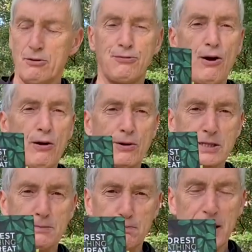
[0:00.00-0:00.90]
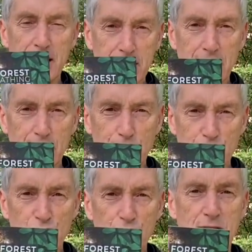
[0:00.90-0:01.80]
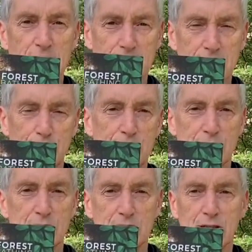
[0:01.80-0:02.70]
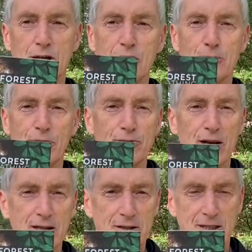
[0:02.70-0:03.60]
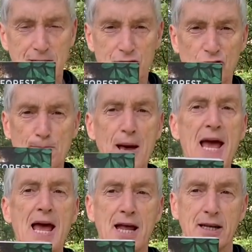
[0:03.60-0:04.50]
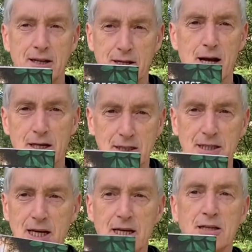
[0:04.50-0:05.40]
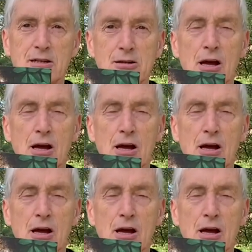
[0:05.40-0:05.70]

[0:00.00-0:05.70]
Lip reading: forest bathing retreats, which is a term invented in Japan in the 1980s